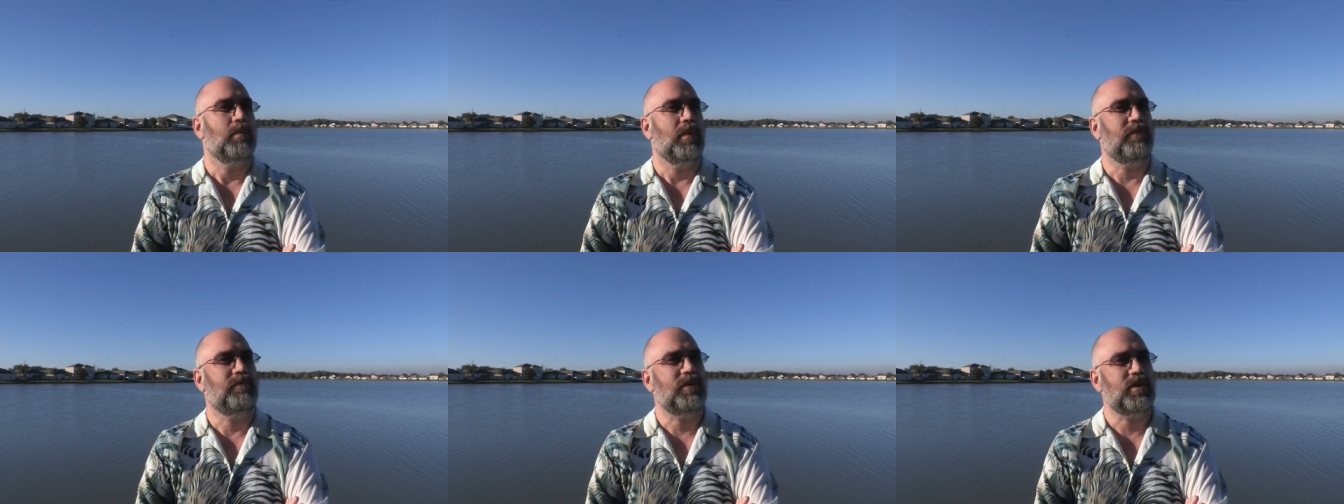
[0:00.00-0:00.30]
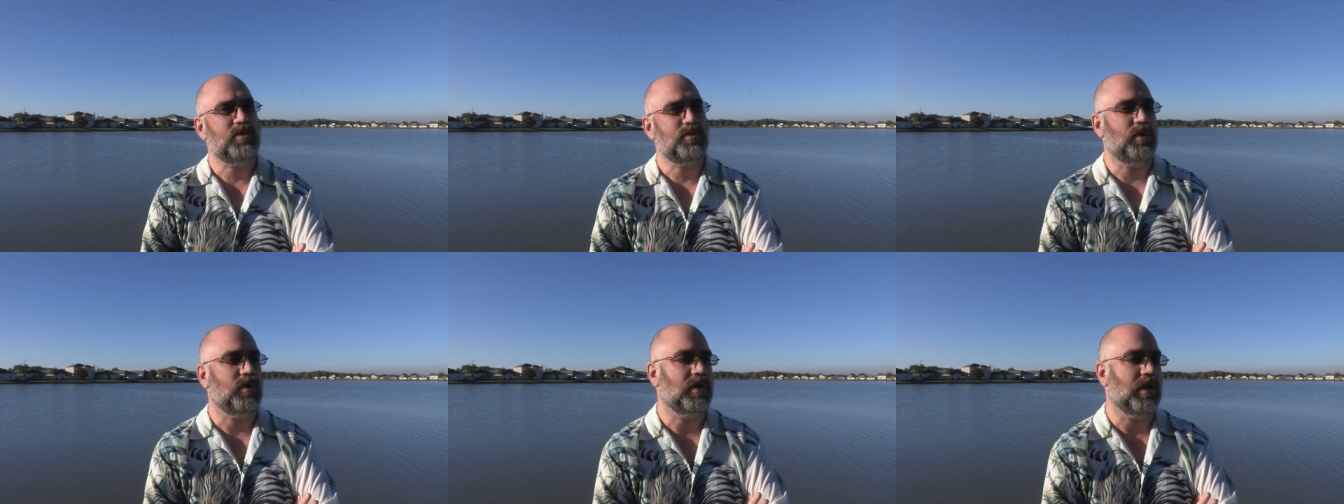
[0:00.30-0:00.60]
My
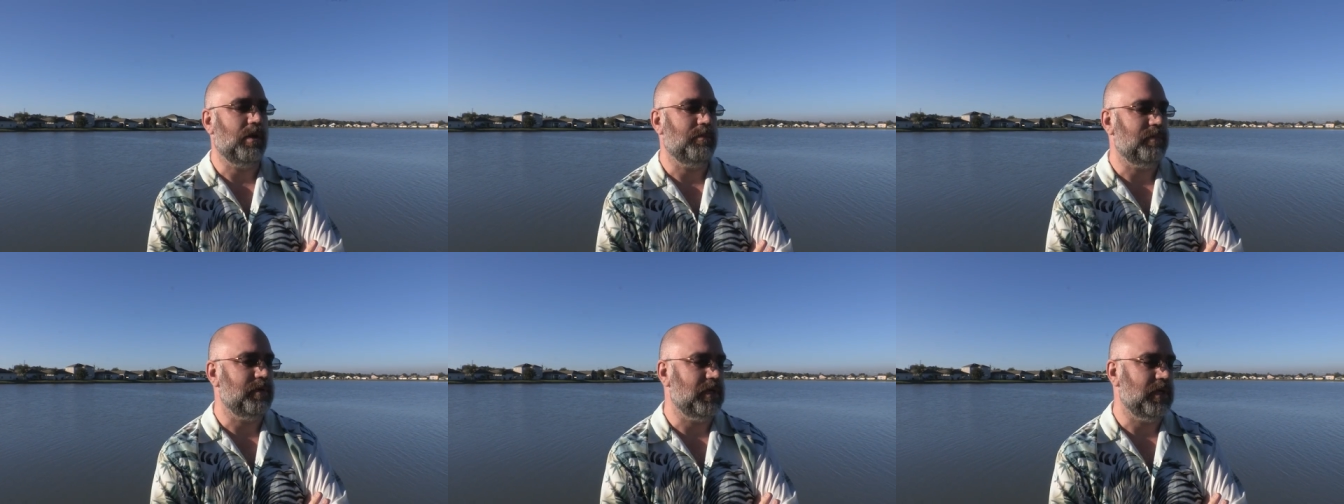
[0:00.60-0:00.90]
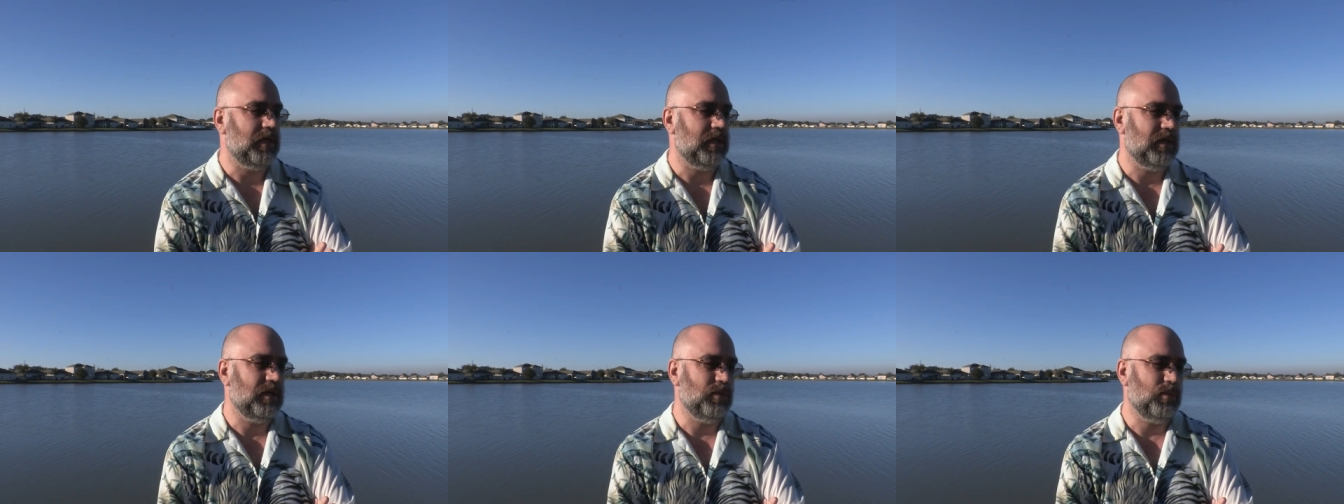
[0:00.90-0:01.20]
first real
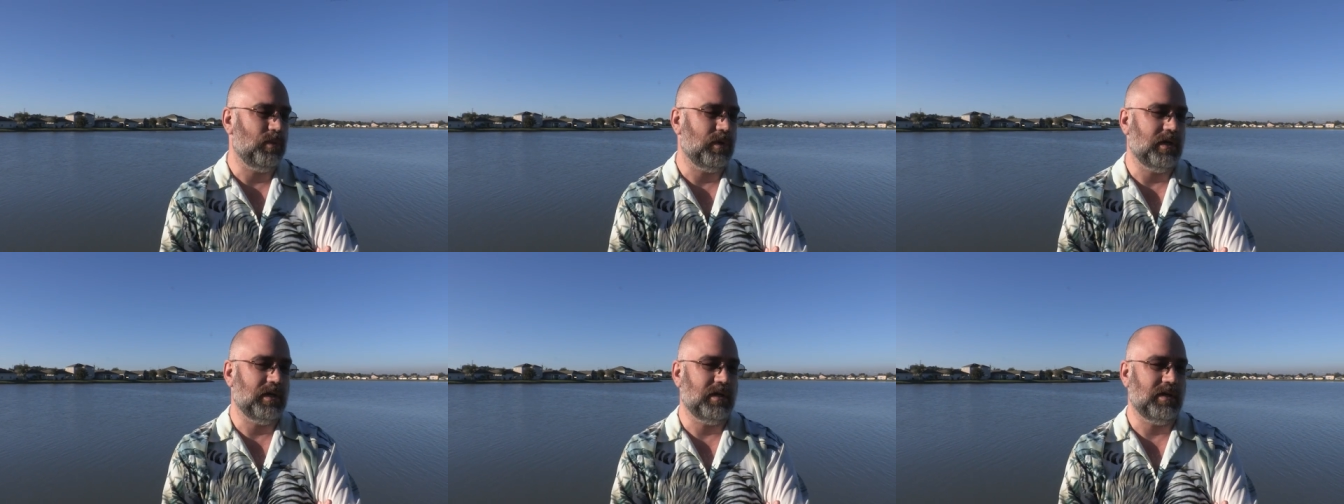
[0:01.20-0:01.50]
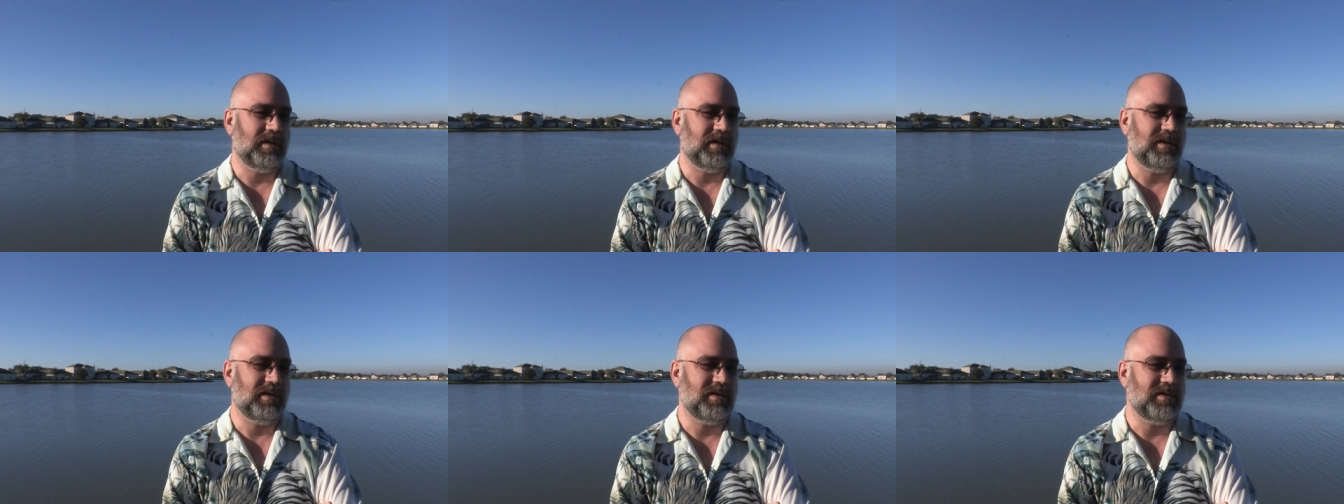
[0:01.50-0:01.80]
company
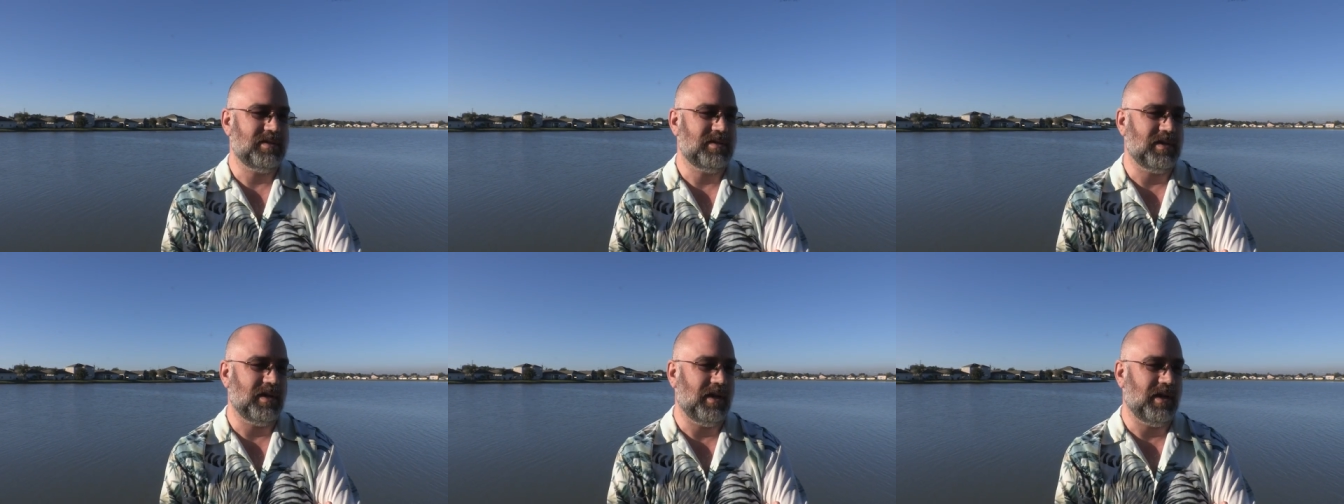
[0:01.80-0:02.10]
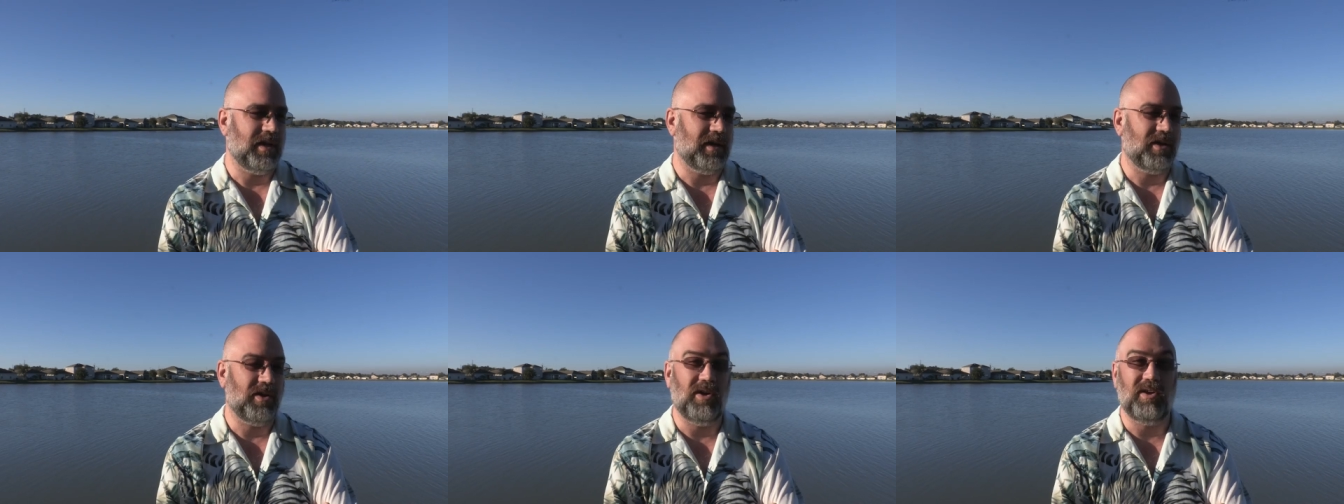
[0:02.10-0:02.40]
was uh,